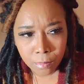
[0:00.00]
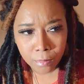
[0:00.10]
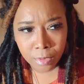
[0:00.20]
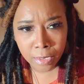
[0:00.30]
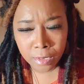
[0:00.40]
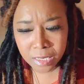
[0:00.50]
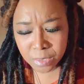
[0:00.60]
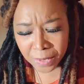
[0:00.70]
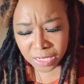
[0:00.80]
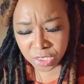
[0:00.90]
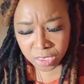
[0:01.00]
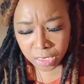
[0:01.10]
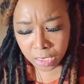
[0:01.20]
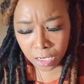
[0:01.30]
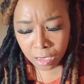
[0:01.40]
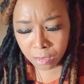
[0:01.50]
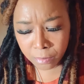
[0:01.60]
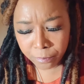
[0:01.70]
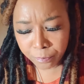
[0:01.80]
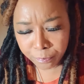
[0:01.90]
Yeah, especially
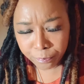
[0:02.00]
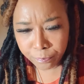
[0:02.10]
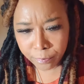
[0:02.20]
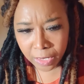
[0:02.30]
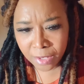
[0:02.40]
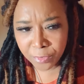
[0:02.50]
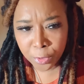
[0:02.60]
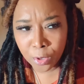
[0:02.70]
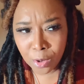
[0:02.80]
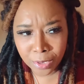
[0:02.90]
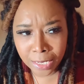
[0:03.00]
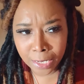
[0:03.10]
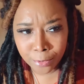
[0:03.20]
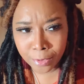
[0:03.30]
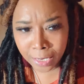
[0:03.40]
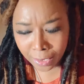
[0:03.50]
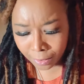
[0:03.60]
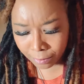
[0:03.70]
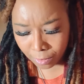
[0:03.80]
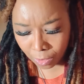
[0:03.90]
if you're on the
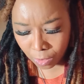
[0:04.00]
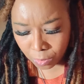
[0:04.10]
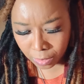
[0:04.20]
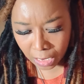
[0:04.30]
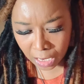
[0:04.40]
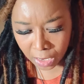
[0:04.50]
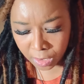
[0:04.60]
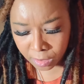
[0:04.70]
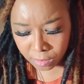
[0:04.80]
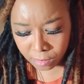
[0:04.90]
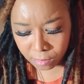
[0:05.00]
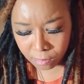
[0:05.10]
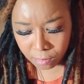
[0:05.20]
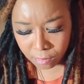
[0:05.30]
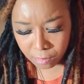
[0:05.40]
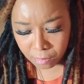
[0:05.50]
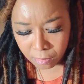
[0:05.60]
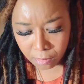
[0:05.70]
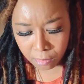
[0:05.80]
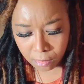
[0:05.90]
internet or online.
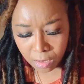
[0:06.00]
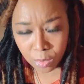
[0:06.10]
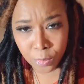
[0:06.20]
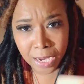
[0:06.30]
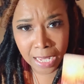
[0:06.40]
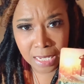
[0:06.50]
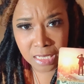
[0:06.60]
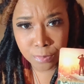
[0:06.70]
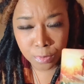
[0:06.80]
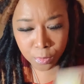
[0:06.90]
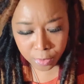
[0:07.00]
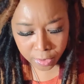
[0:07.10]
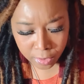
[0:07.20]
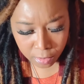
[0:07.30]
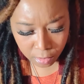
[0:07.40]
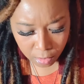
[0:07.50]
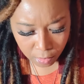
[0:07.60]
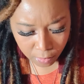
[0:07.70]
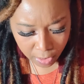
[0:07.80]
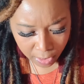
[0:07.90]
We got exploring,
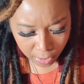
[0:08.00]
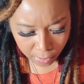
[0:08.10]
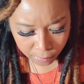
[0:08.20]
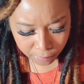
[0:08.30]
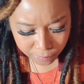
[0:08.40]
okay?